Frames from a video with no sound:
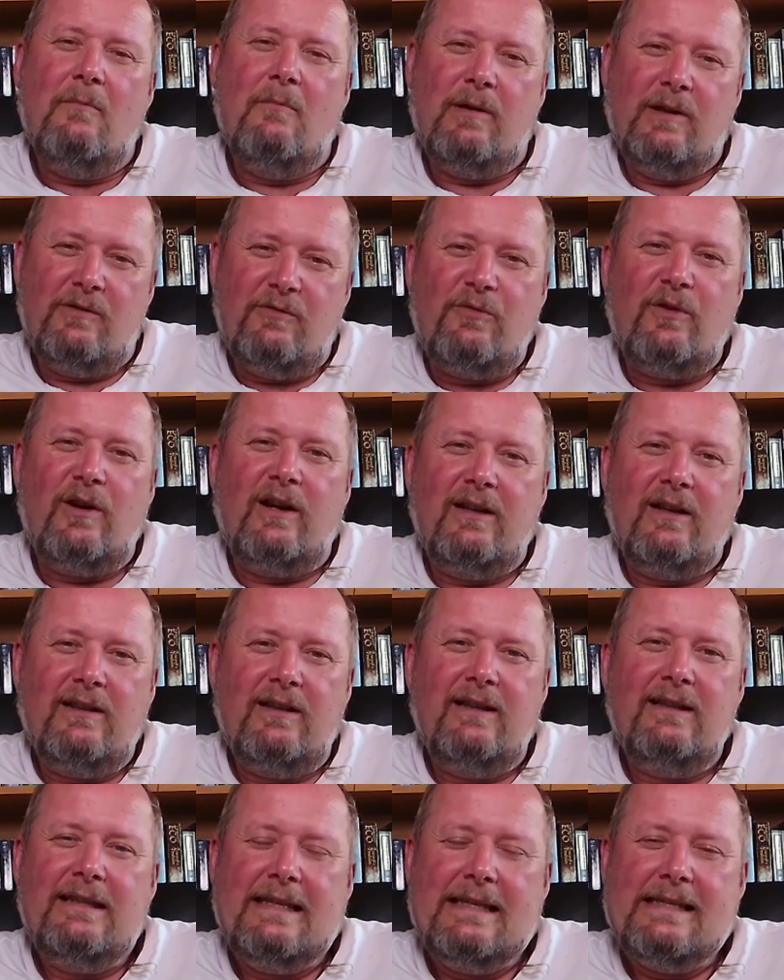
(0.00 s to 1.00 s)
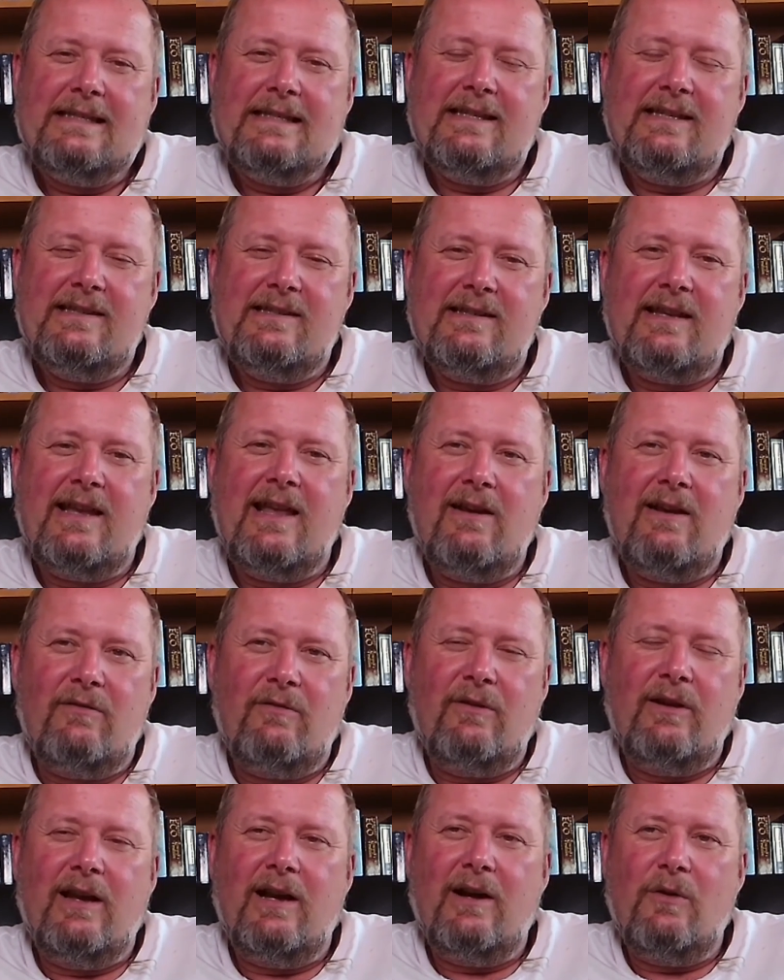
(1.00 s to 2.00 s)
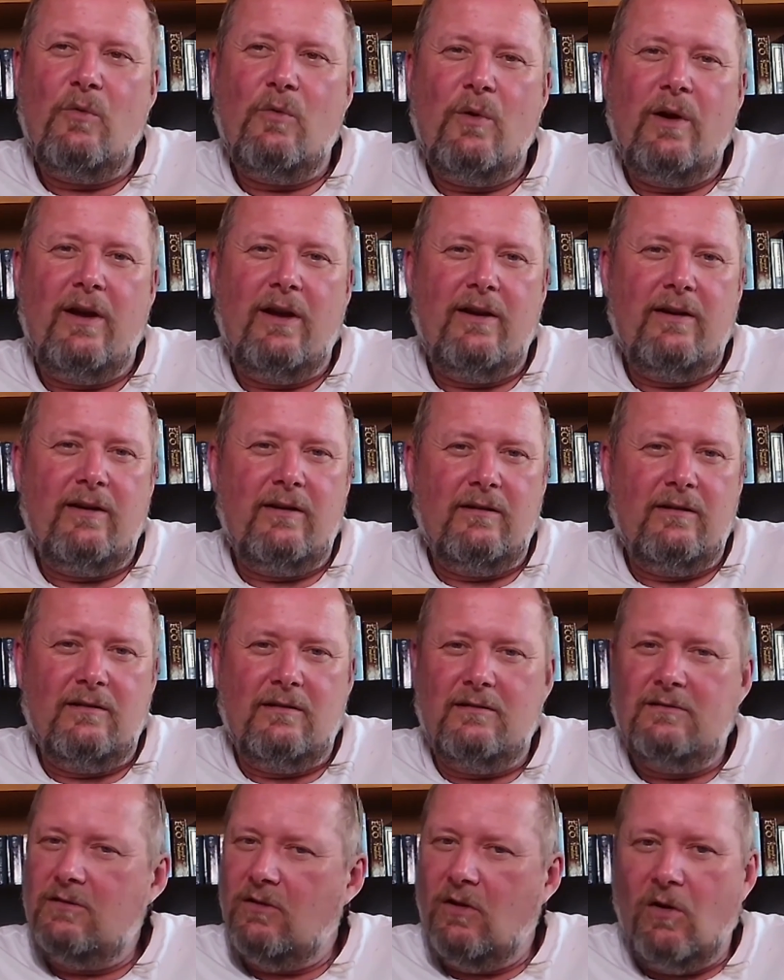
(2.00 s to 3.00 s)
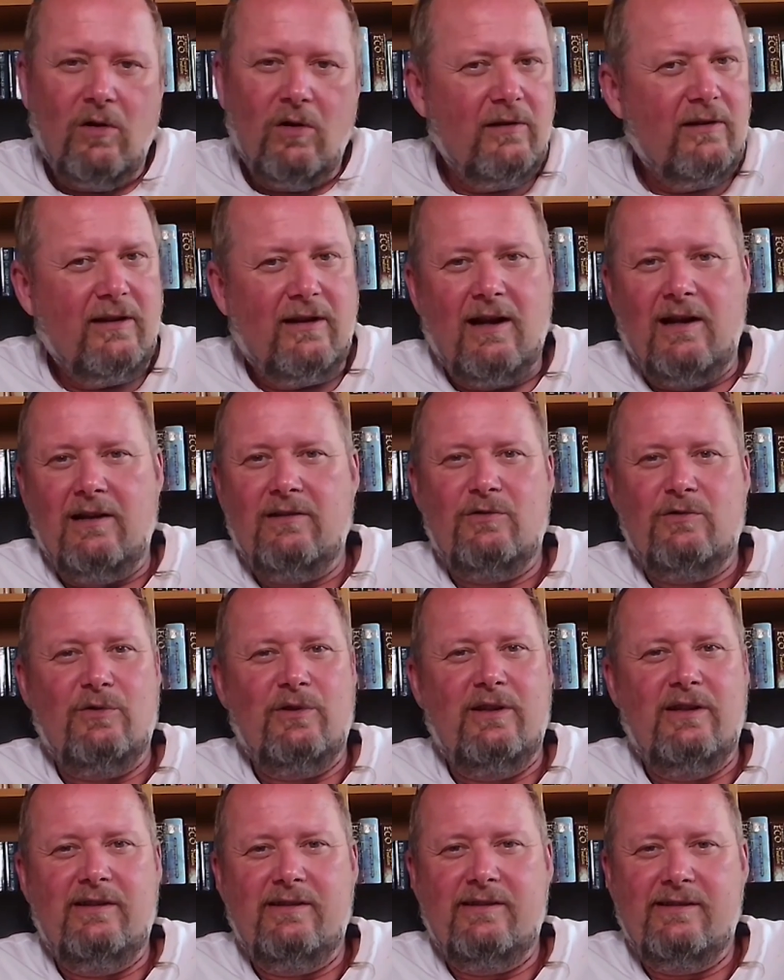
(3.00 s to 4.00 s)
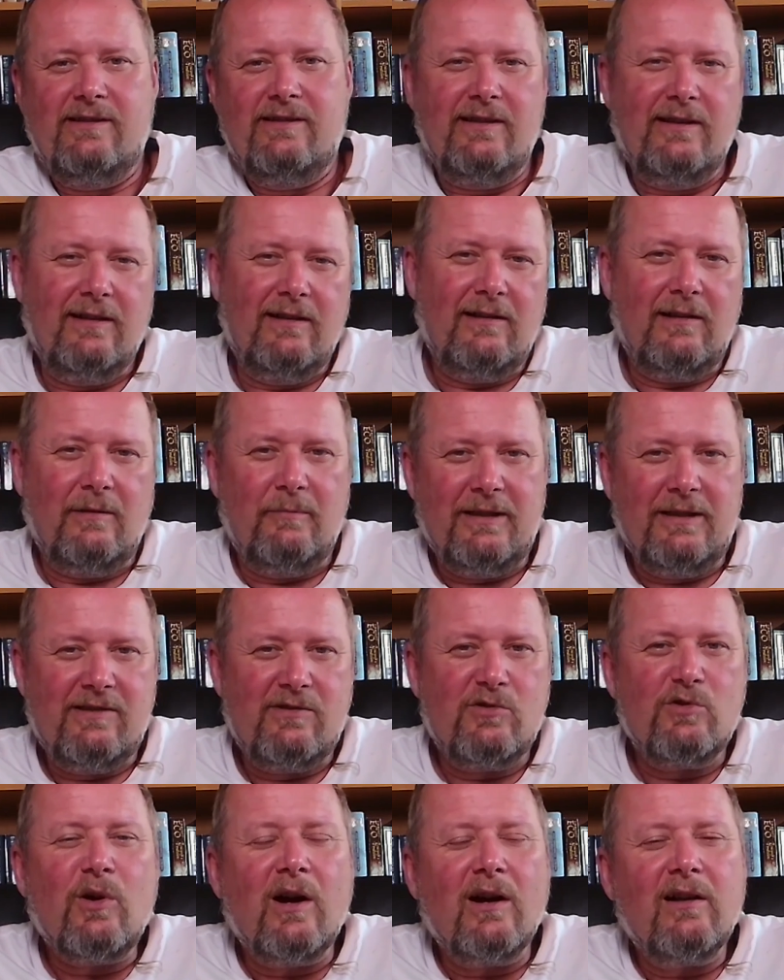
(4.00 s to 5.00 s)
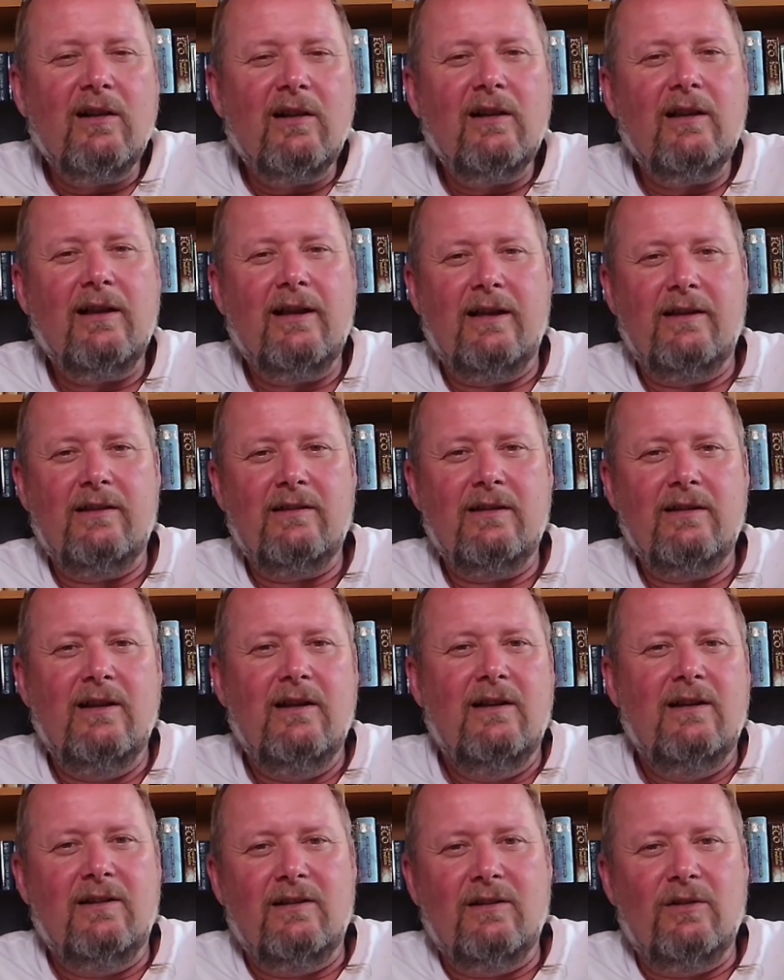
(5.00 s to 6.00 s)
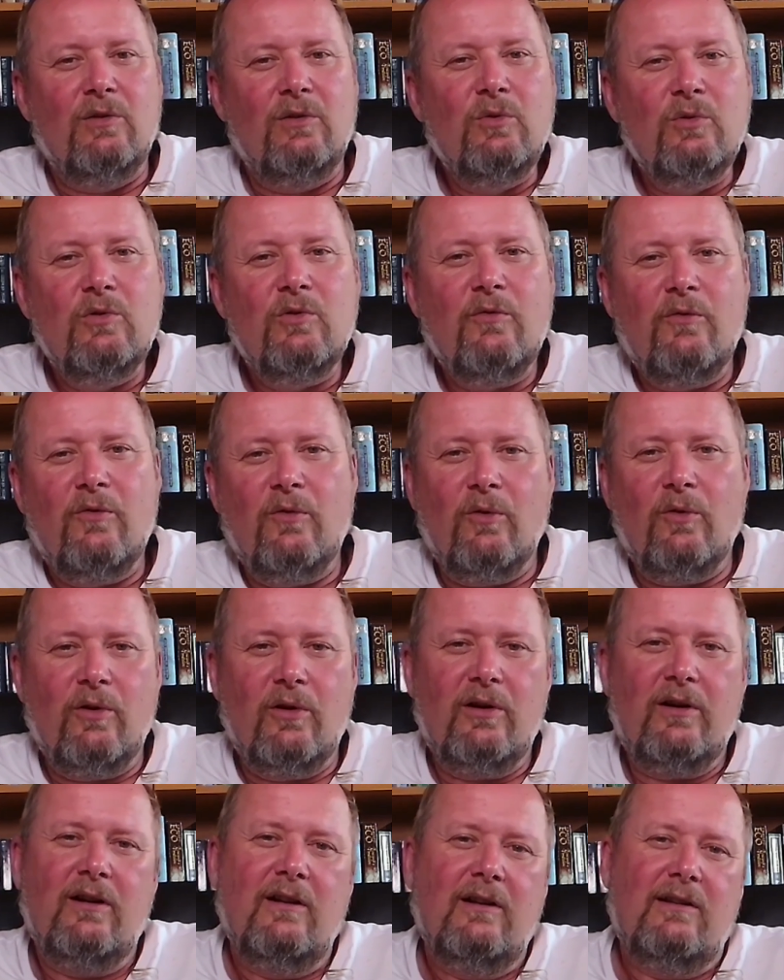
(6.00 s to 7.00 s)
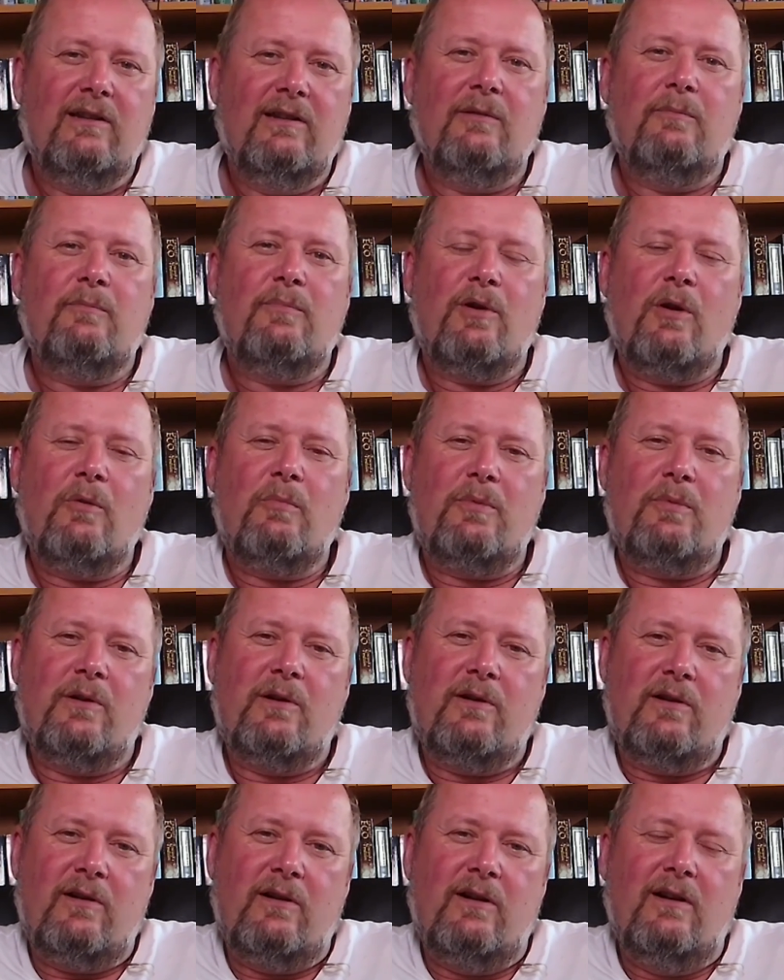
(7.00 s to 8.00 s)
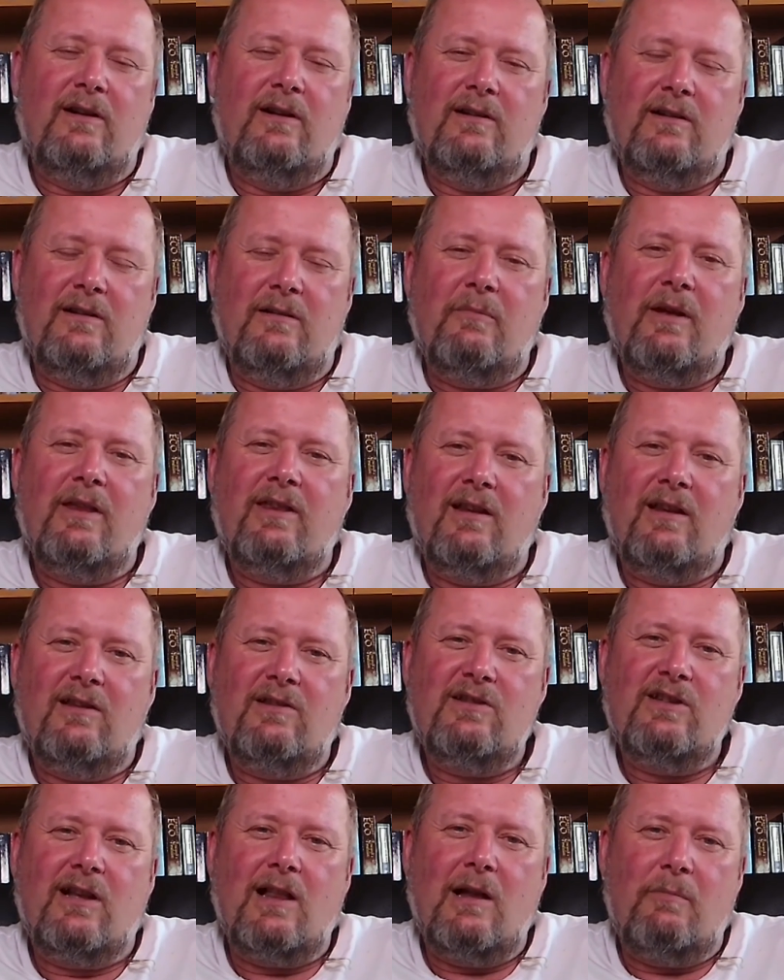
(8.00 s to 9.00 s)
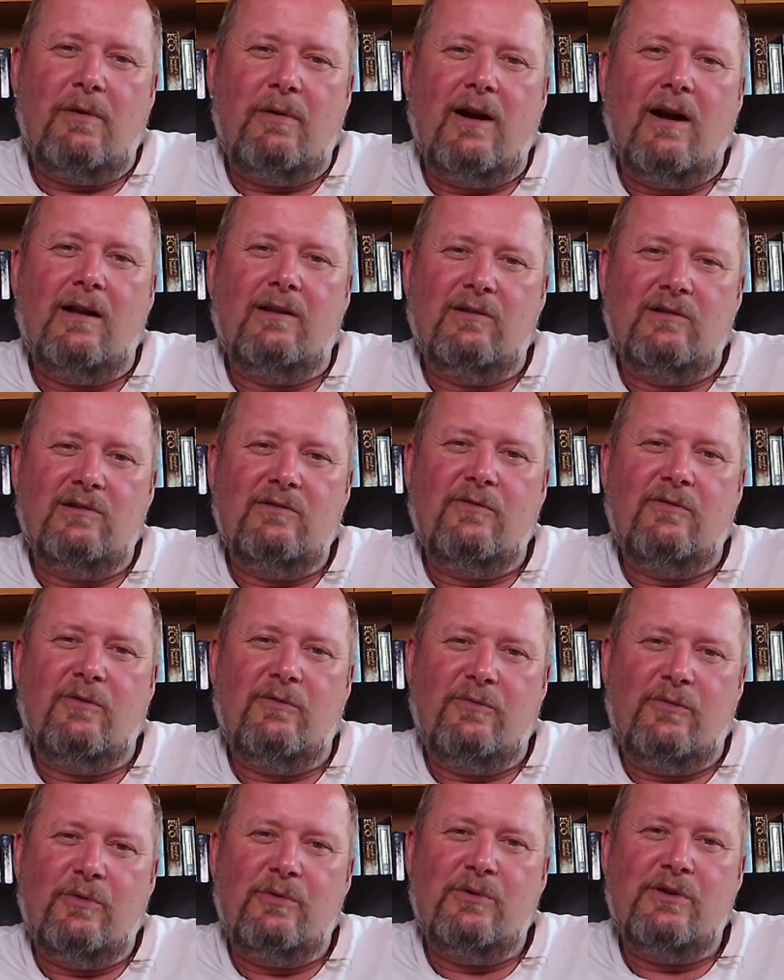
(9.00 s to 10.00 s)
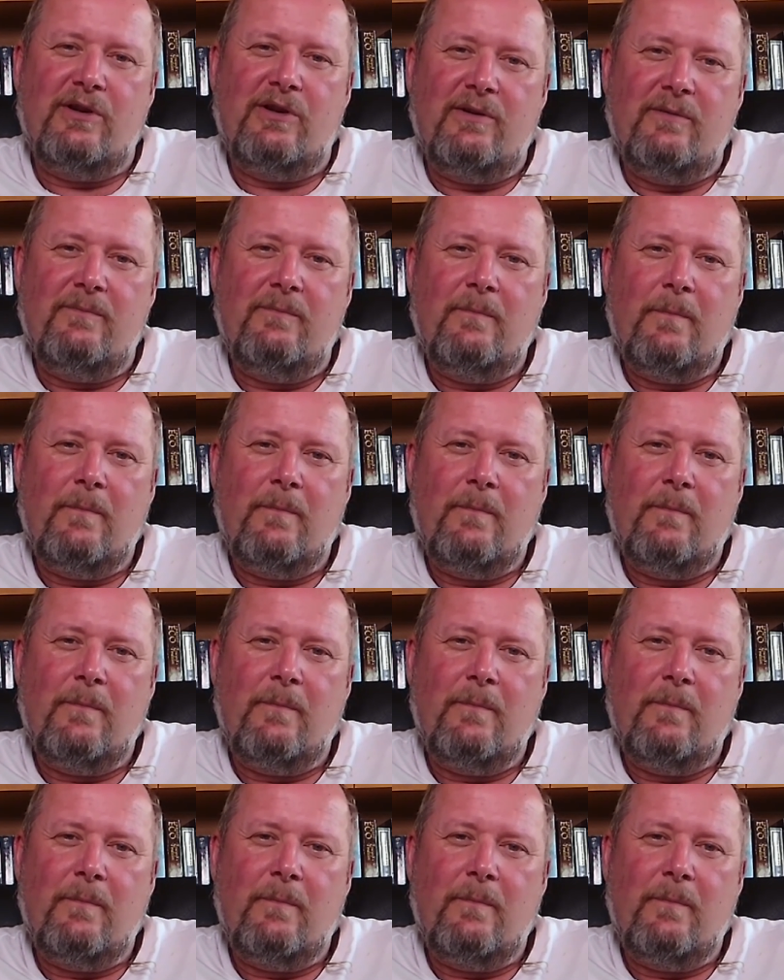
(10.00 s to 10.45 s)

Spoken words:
But frankly, this is area where all the countries still a bit struggle and look for the proper methodological apparatus for future.